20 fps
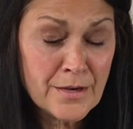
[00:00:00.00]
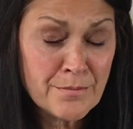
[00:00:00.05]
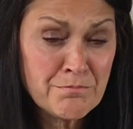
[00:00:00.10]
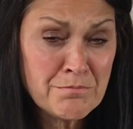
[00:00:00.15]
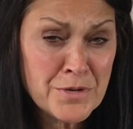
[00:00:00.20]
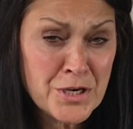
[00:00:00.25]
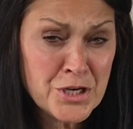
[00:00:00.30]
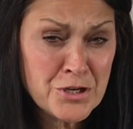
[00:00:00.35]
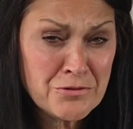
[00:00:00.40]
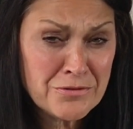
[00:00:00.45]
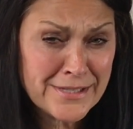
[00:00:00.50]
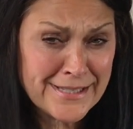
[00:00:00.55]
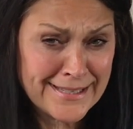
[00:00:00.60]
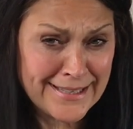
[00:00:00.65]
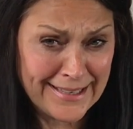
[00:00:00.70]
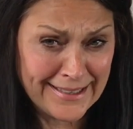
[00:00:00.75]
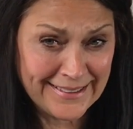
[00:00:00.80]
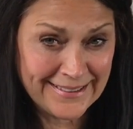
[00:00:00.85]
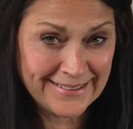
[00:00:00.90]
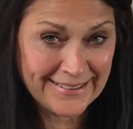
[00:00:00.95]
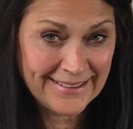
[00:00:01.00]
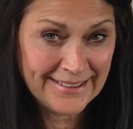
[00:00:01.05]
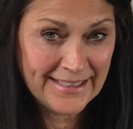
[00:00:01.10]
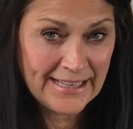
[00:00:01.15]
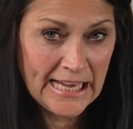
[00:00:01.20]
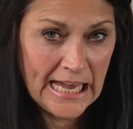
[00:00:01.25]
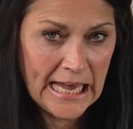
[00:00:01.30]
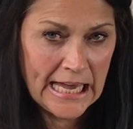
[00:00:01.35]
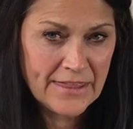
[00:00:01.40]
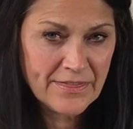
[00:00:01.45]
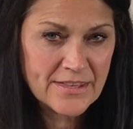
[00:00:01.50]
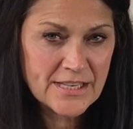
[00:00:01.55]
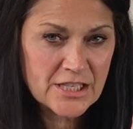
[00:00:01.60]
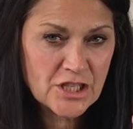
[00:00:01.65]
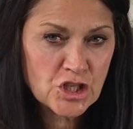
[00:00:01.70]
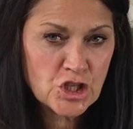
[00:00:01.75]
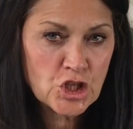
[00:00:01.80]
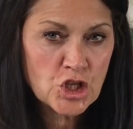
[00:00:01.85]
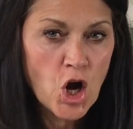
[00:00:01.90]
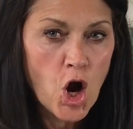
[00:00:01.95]
music and
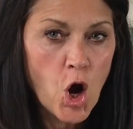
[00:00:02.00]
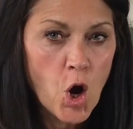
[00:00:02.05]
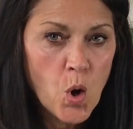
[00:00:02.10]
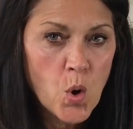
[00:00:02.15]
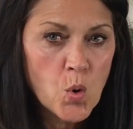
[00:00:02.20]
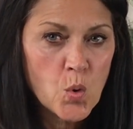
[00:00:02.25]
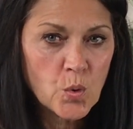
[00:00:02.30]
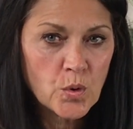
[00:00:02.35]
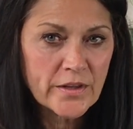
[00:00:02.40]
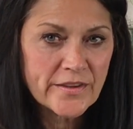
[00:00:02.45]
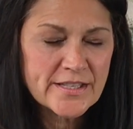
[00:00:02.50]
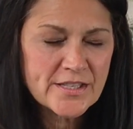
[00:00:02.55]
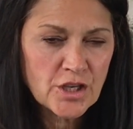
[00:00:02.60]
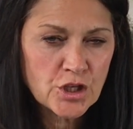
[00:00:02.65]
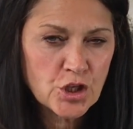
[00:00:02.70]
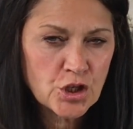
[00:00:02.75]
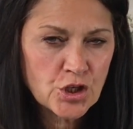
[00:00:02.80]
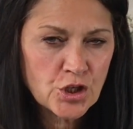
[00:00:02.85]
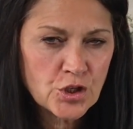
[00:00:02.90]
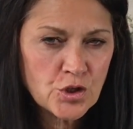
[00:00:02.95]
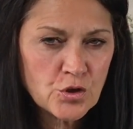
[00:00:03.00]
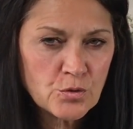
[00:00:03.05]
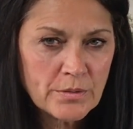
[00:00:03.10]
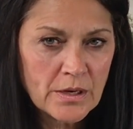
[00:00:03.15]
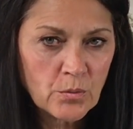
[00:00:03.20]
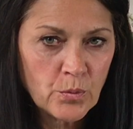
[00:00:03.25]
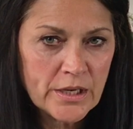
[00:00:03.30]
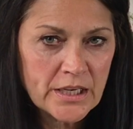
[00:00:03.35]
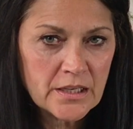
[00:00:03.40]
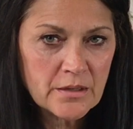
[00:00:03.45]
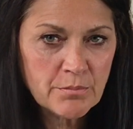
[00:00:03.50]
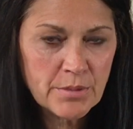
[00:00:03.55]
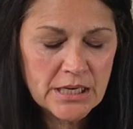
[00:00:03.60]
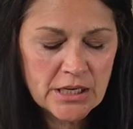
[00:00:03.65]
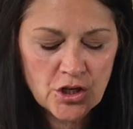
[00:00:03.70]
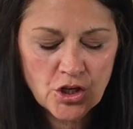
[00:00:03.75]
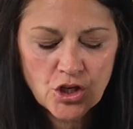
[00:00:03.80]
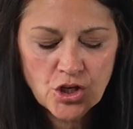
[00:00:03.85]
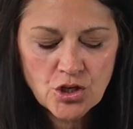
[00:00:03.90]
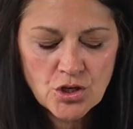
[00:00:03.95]
this tone, this attunement, we can
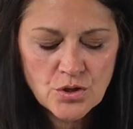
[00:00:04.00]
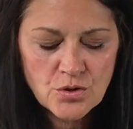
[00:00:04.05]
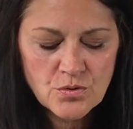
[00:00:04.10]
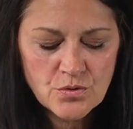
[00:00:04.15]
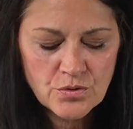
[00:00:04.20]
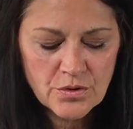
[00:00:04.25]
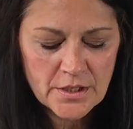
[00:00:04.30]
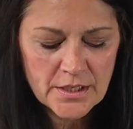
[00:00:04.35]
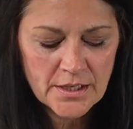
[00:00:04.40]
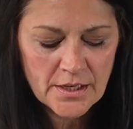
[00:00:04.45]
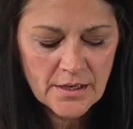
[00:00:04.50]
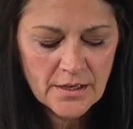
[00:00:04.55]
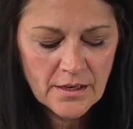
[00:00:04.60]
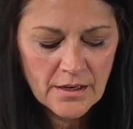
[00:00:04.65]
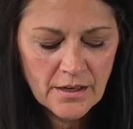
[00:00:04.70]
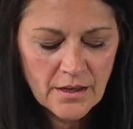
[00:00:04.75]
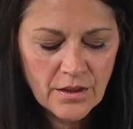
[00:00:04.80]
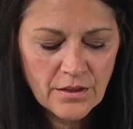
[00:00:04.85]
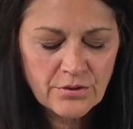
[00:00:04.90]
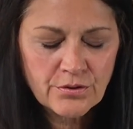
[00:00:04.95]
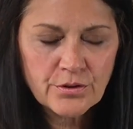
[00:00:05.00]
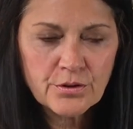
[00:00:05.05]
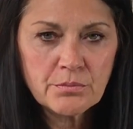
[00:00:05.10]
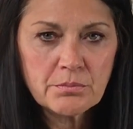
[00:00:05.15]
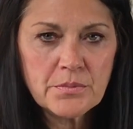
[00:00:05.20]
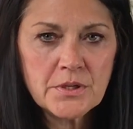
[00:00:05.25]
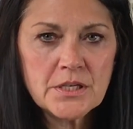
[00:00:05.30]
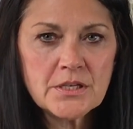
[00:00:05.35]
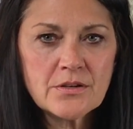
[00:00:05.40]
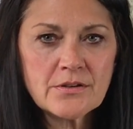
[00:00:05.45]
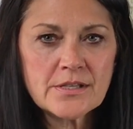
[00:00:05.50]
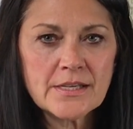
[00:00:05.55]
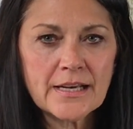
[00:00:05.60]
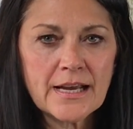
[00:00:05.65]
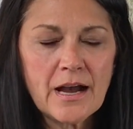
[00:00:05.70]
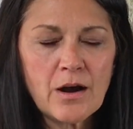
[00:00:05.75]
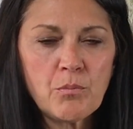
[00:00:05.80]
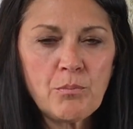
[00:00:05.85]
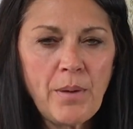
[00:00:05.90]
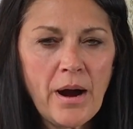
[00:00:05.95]
be attuned through
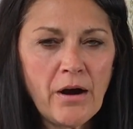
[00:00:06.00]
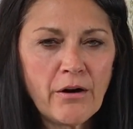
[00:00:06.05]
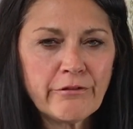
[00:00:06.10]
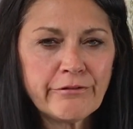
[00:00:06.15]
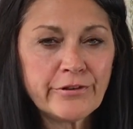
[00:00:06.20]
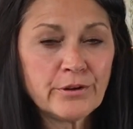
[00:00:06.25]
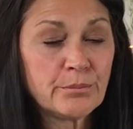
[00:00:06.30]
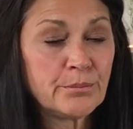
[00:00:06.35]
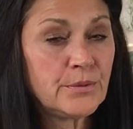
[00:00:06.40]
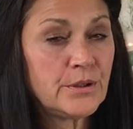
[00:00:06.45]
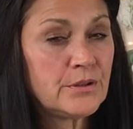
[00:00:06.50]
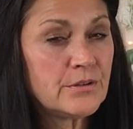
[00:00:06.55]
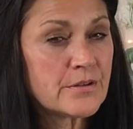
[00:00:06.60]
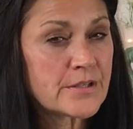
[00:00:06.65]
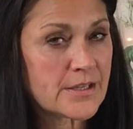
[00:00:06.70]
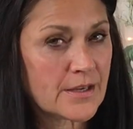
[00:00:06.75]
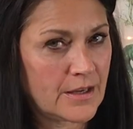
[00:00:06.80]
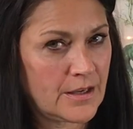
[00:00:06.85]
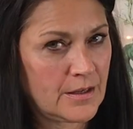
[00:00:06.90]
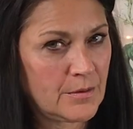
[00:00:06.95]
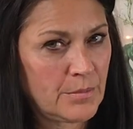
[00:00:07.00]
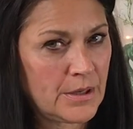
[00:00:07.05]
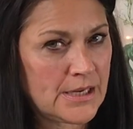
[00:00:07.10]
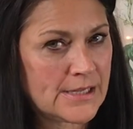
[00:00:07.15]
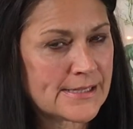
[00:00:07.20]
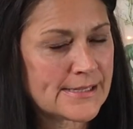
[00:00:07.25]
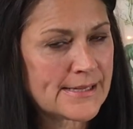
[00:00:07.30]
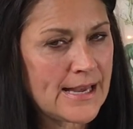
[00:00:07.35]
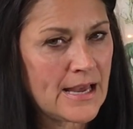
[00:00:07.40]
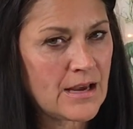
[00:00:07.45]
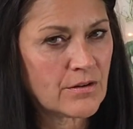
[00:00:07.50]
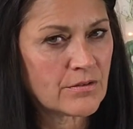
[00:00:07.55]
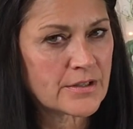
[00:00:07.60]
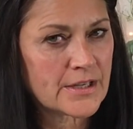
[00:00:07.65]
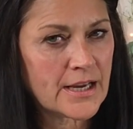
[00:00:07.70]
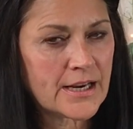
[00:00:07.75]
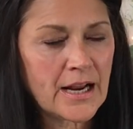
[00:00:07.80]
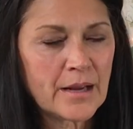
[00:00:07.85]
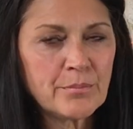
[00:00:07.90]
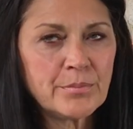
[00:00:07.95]
music, how powerful music can be,
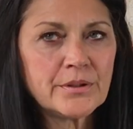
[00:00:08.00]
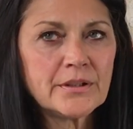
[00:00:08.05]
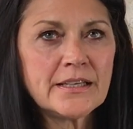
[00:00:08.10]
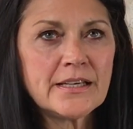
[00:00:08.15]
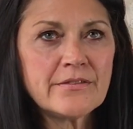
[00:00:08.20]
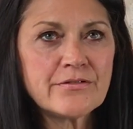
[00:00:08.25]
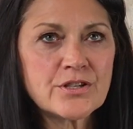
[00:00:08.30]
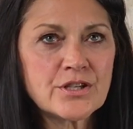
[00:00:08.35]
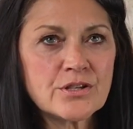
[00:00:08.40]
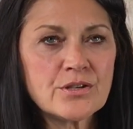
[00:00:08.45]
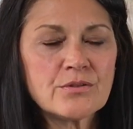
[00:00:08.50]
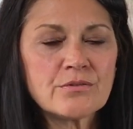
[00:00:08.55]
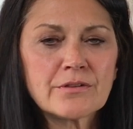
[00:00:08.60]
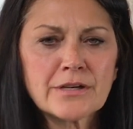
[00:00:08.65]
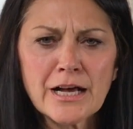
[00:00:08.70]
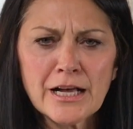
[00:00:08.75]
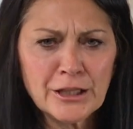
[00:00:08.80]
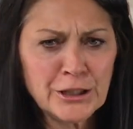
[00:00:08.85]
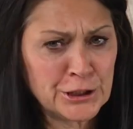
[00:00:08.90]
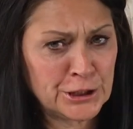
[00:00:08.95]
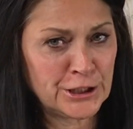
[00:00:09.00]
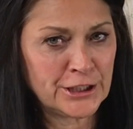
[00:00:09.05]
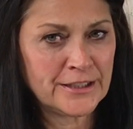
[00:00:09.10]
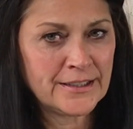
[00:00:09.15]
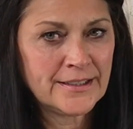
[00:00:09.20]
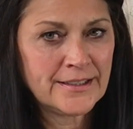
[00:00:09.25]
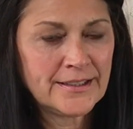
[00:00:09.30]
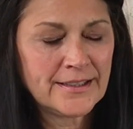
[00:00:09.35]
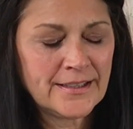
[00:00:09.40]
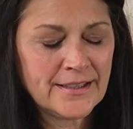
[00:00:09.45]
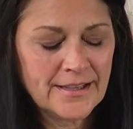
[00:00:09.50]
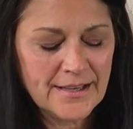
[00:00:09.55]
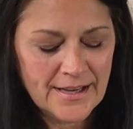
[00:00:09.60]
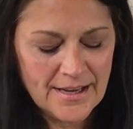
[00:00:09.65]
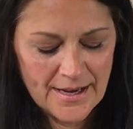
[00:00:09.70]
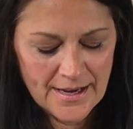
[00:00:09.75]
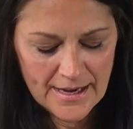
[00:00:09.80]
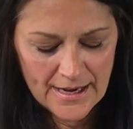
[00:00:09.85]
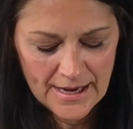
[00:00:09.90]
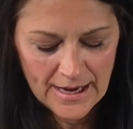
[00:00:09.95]
sound. And I believe too, color
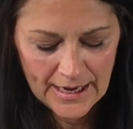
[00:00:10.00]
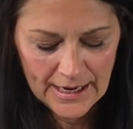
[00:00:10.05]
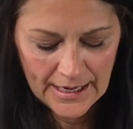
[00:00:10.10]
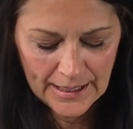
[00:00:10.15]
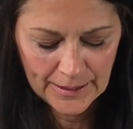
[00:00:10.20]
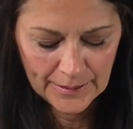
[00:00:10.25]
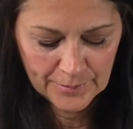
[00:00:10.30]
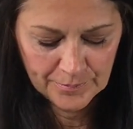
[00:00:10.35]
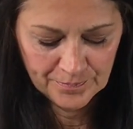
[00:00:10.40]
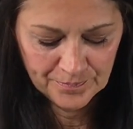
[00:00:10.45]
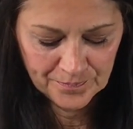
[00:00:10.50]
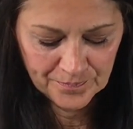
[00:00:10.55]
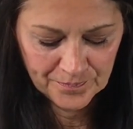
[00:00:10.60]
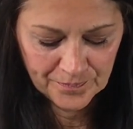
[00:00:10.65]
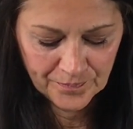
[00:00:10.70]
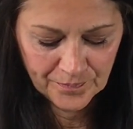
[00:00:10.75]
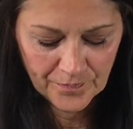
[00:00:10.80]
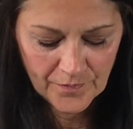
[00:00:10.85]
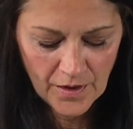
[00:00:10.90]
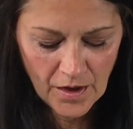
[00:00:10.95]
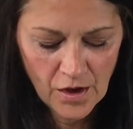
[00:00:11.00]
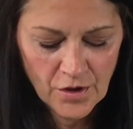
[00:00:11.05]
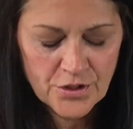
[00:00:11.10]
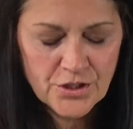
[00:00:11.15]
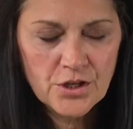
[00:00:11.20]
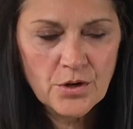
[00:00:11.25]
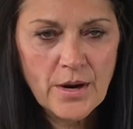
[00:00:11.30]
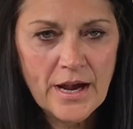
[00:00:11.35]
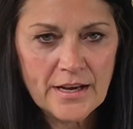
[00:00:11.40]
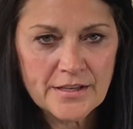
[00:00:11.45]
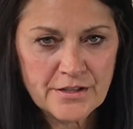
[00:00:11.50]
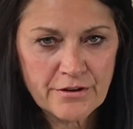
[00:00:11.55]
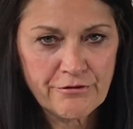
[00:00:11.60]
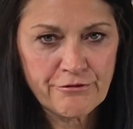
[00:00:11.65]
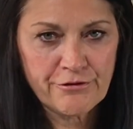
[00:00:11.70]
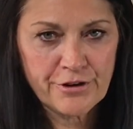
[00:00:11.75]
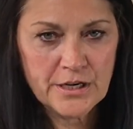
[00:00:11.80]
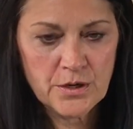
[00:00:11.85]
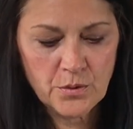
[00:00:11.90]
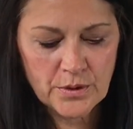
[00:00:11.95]
also has a
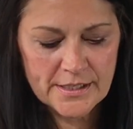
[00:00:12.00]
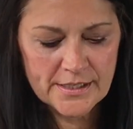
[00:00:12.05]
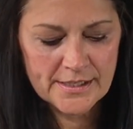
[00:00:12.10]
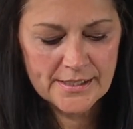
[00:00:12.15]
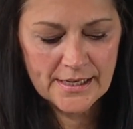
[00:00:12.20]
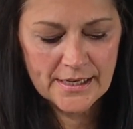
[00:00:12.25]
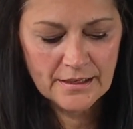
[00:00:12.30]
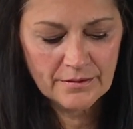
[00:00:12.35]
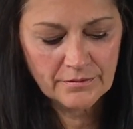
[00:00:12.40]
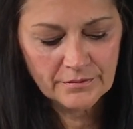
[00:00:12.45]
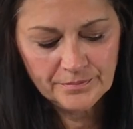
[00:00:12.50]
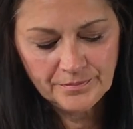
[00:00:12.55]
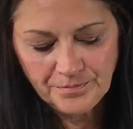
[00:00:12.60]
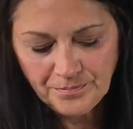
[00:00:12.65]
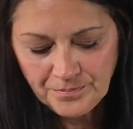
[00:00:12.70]
frequency.